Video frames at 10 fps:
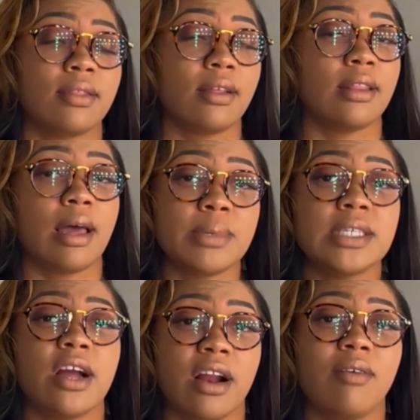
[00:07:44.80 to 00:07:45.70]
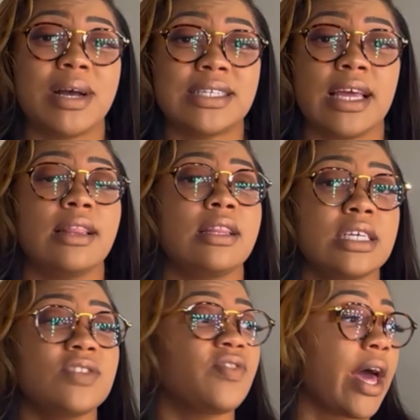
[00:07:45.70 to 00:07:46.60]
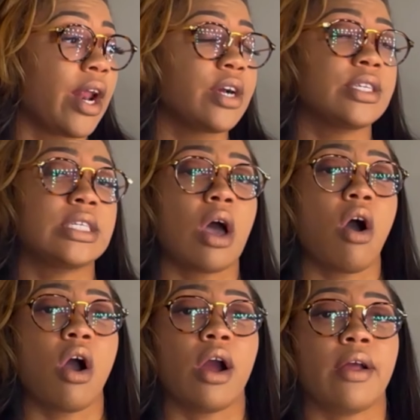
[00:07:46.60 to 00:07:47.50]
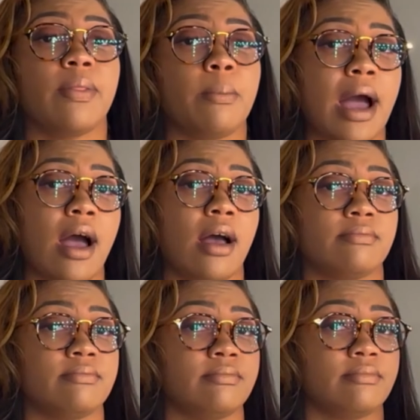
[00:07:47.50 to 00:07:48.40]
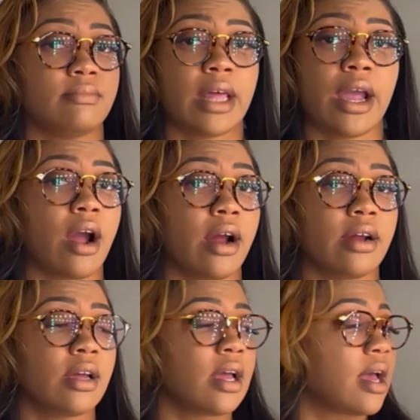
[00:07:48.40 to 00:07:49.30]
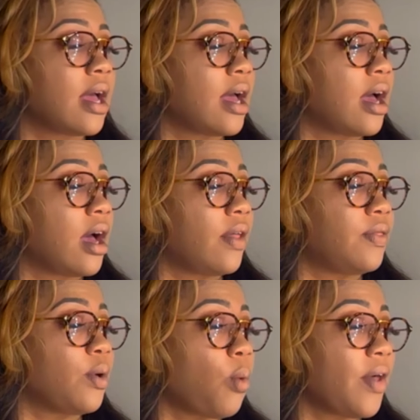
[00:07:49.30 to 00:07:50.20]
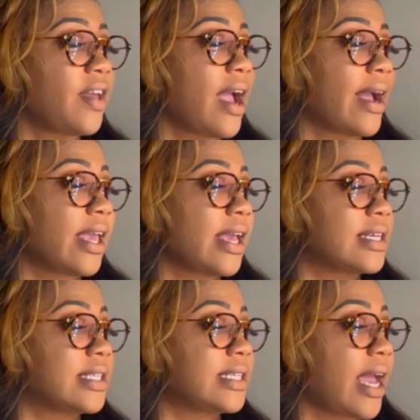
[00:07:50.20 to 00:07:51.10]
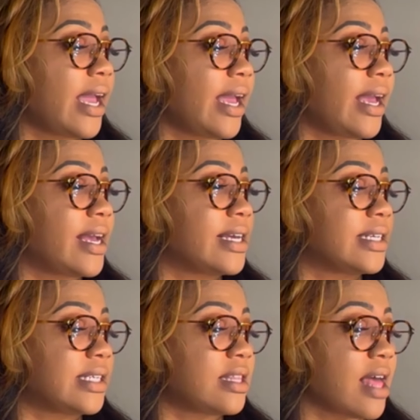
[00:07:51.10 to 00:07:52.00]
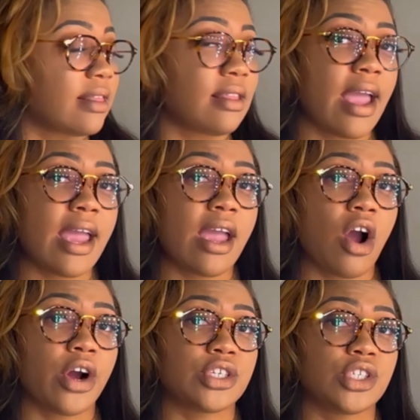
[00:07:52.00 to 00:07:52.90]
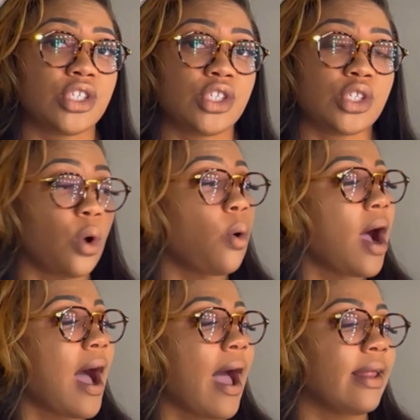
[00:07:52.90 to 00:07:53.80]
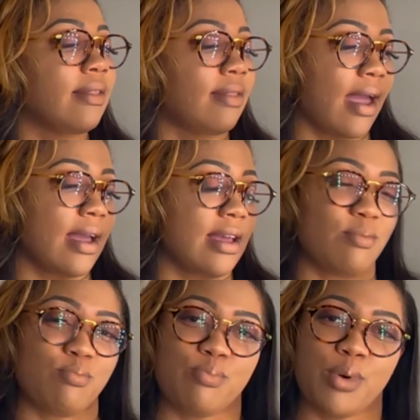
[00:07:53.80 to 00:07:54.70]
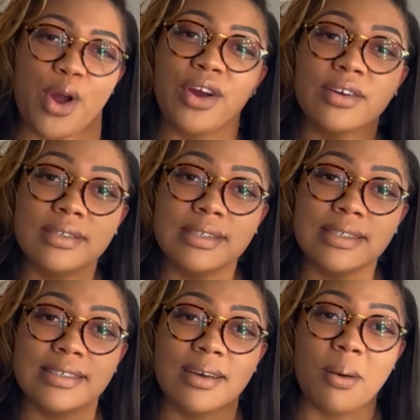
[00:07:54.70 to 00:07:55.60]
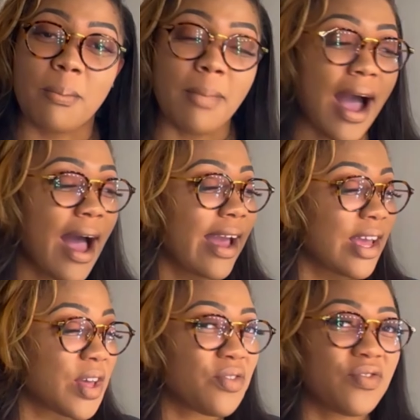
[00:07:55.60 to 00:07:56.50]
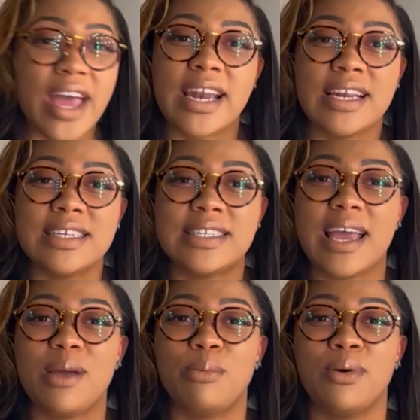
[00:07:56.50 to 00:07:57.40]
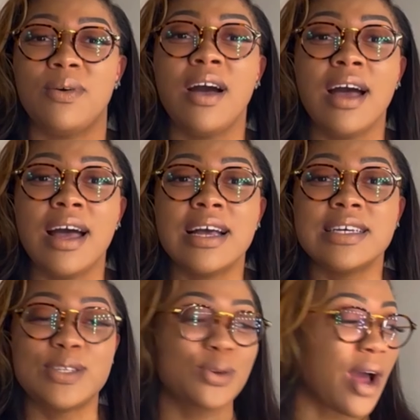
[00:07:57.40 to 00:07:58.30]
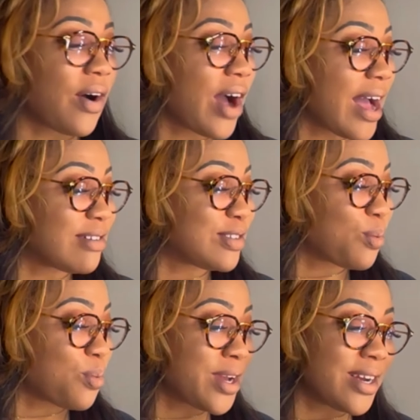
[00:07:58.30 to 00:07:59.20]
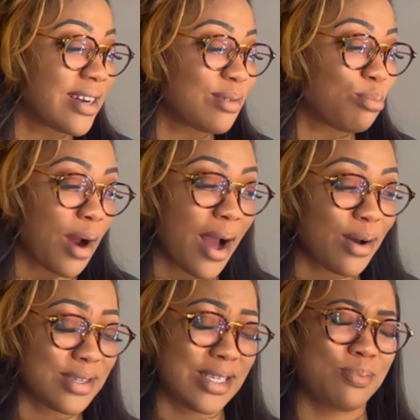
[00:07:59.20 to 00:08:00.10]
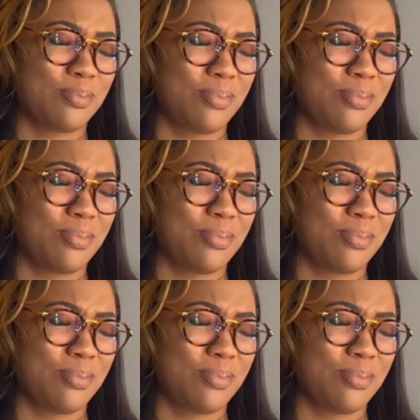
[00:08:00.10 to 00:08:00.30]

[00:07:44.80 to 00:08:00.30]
Let me start off by saying these flat irons are the bomb. They are. The one thing I can say is that they are so hot that it burned my vanity table. So now I have some weird browns.